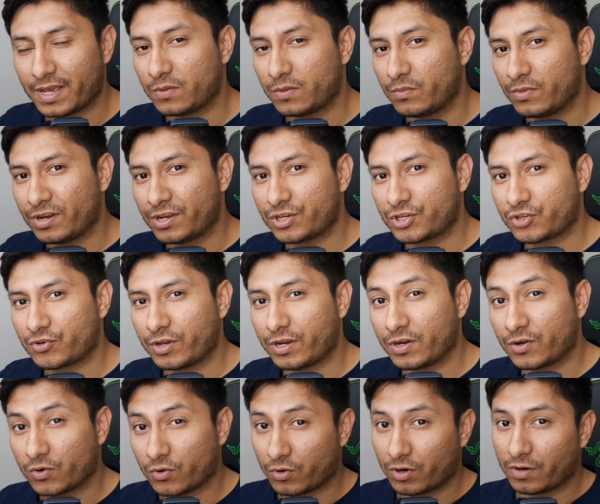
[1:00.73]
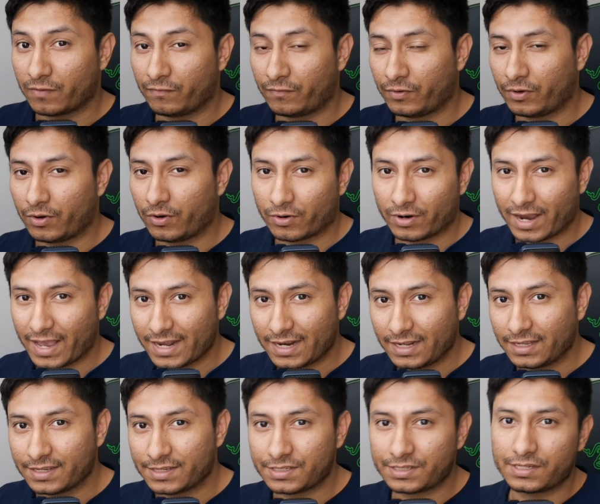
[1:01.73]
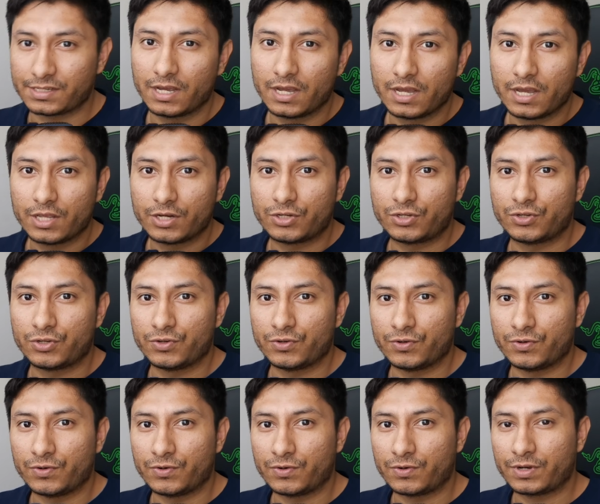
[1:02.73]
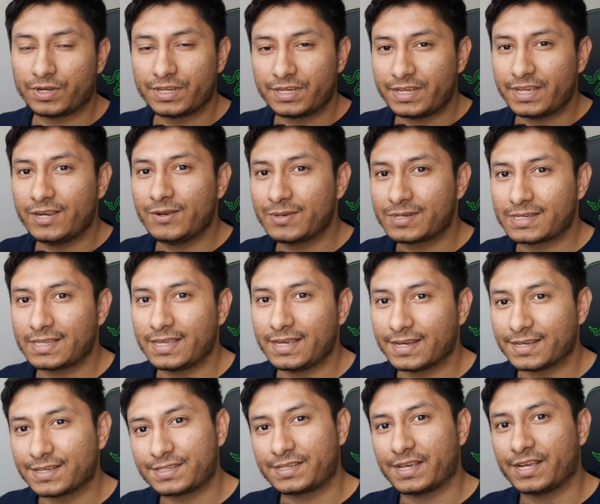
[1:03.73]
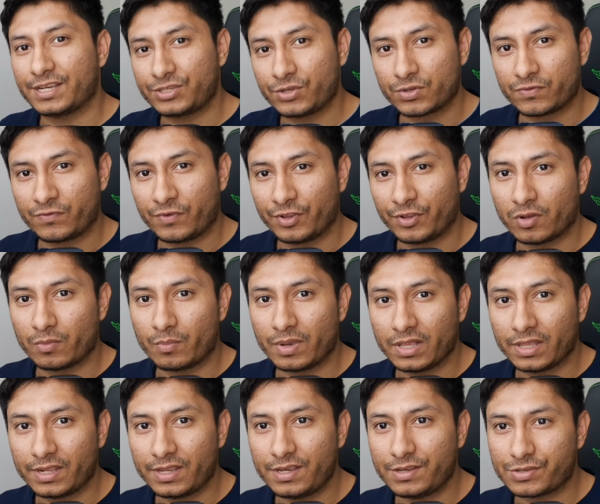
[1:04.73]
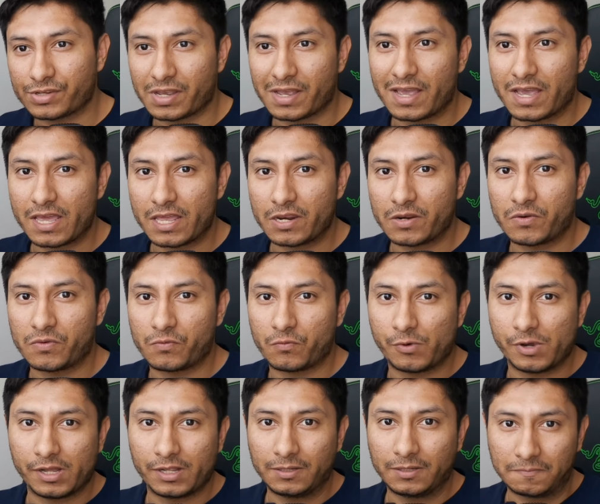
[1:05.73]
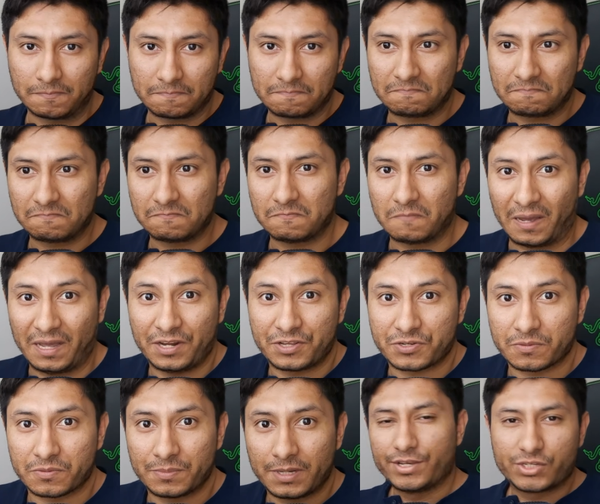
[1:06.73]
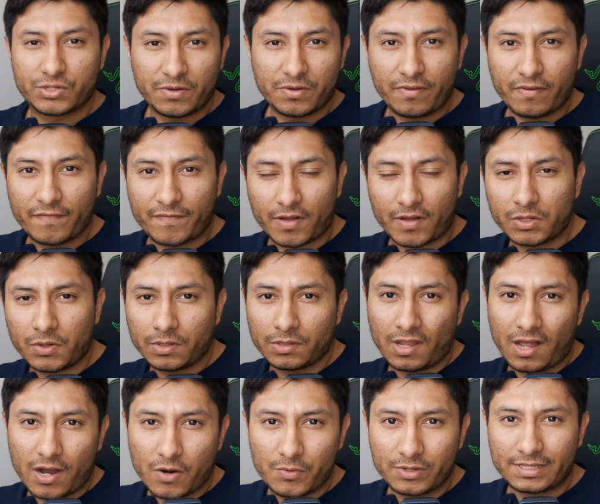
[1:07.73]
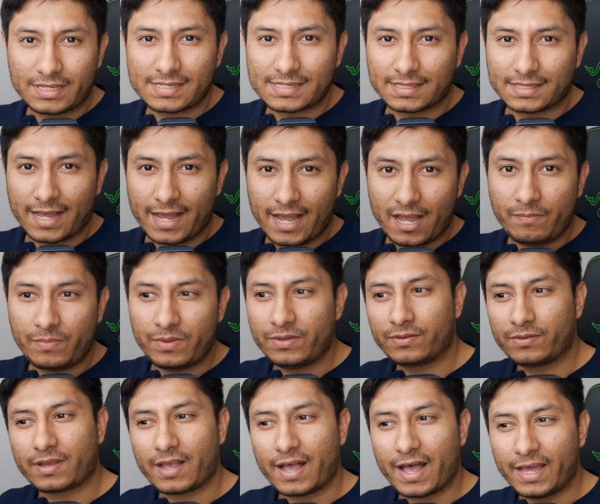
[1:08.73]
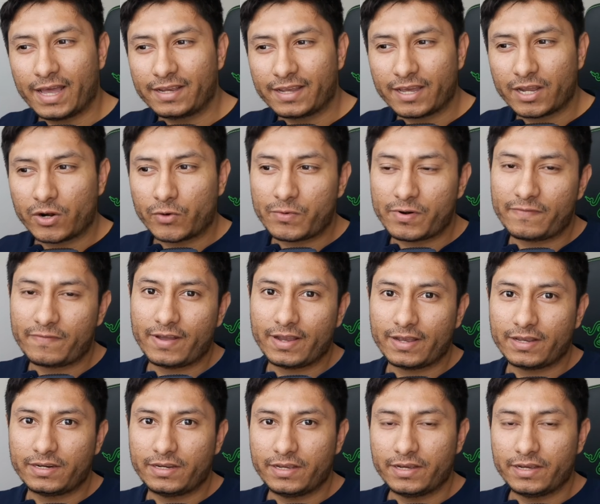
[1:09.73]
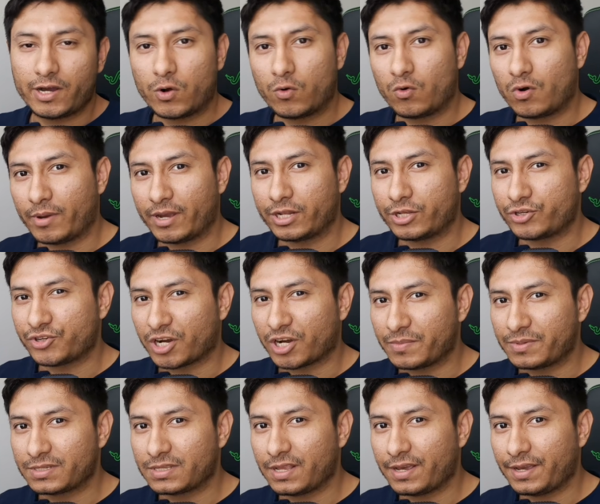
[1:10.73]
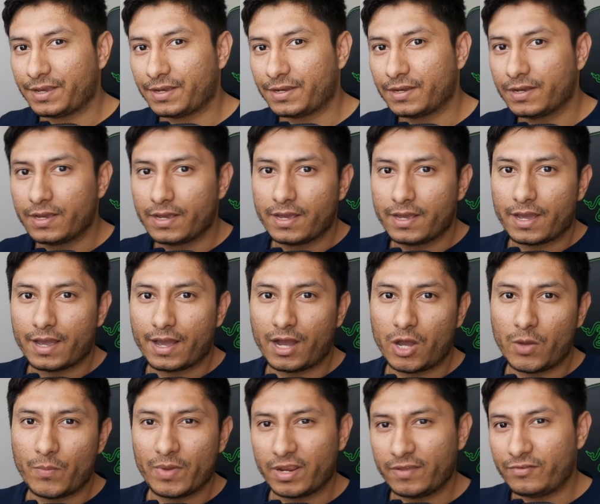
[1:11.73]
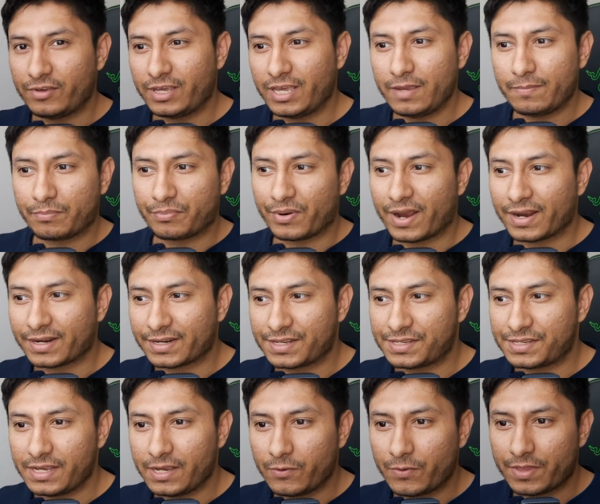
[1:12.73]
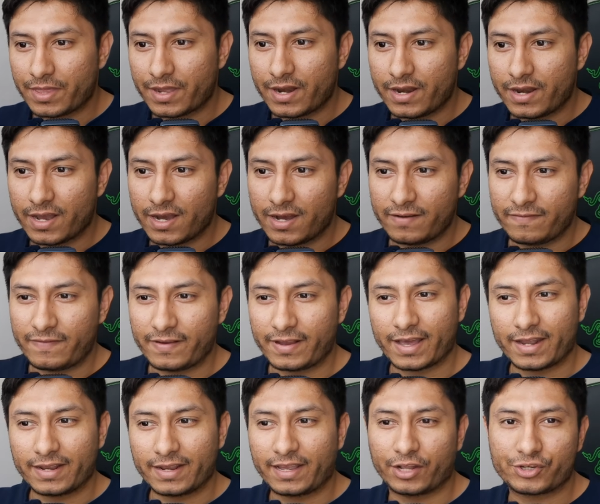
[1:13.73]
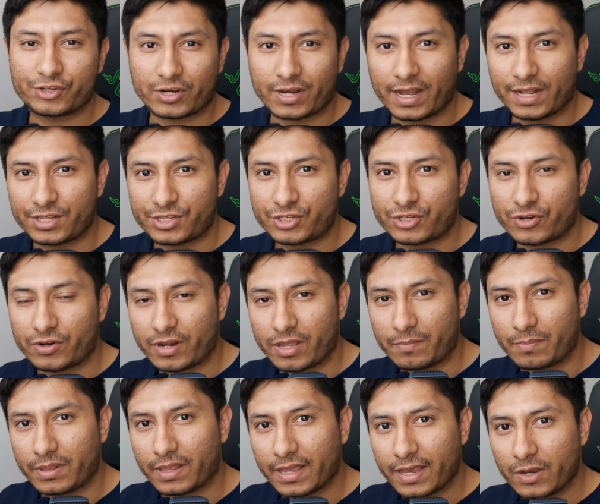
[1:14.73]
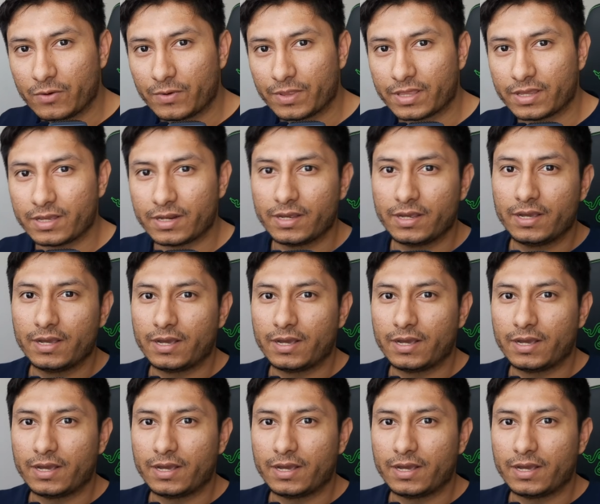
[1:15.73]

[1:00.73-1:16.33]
administrator or analyst to continuously assess those vulnerabilities and, well, manage them. So if you follow along with this lab, you'll kind of get a rough idea on what my job is like. And if you keep practicing with it enough and kind of get your hands dirty playing with it,